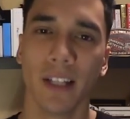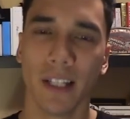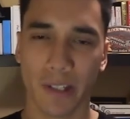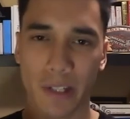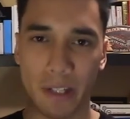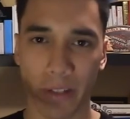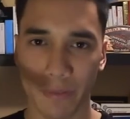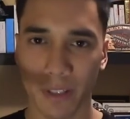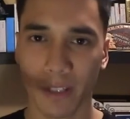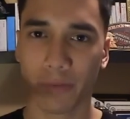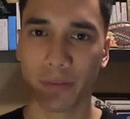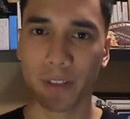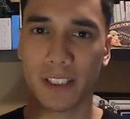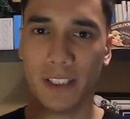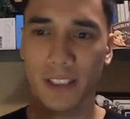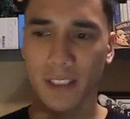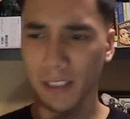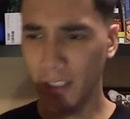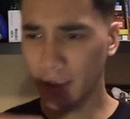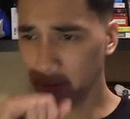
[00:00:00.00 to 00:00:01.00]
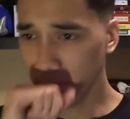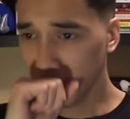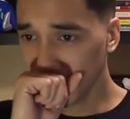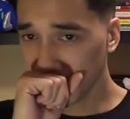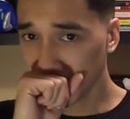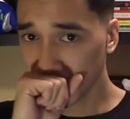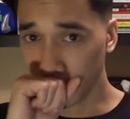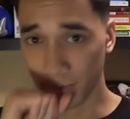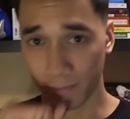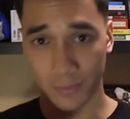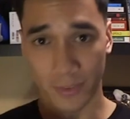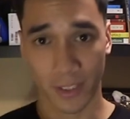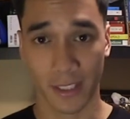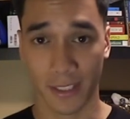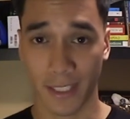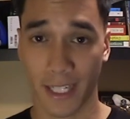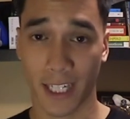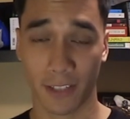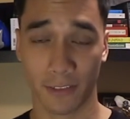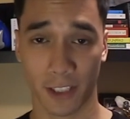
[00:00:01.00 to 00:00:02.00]
Even if it's a
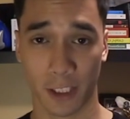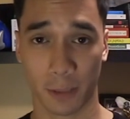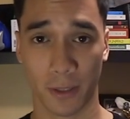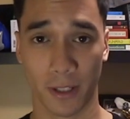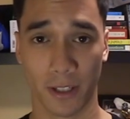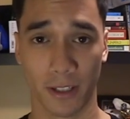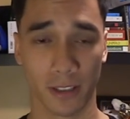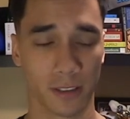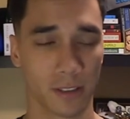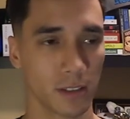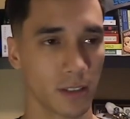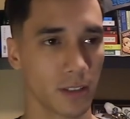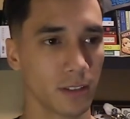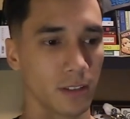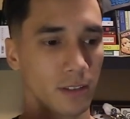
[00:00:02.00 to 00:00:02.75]
negative experience,